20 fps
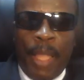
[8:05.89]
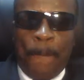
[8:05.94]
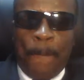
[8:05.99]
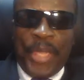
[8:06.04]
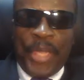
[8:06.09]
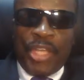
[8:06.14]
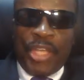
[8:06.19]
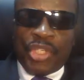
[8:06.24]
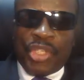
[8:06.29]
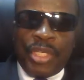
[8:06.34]

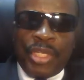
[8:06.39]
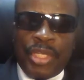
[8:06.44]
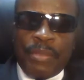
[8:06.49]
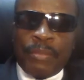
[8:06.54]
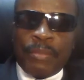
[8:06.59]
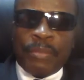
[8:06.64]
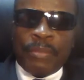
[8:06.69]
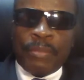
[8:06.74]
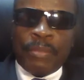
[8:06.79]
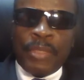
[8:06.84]
patience,
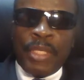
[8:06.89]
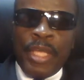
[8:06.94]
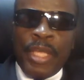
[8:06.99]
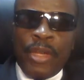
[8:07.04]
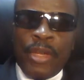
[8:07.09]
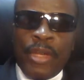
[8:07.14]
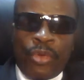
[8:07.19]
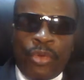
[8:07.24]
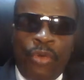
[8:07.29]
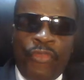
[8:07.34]

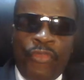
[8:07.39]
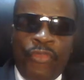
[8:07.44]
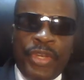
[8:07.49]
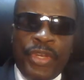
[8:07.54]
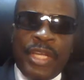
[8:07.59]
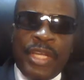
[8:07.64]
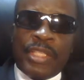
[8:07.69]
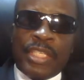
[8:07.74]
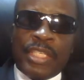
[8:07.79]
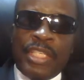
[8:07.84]
and
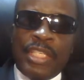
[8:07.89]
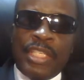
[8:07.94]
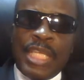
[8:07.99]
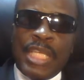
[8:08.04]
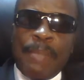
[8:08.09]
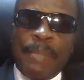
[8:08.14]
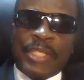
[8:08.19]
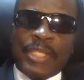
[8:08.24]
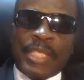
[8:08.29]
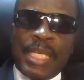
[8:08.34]
confidence in
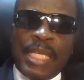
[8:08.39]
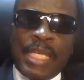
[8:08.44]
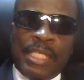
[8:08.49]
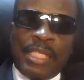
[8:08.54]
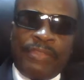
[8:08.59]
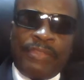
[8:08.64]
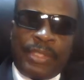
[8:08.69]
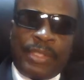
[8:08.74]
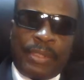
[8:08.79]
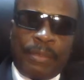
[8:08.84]

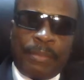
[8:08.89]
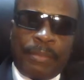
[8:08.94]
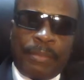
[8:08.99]
themselves.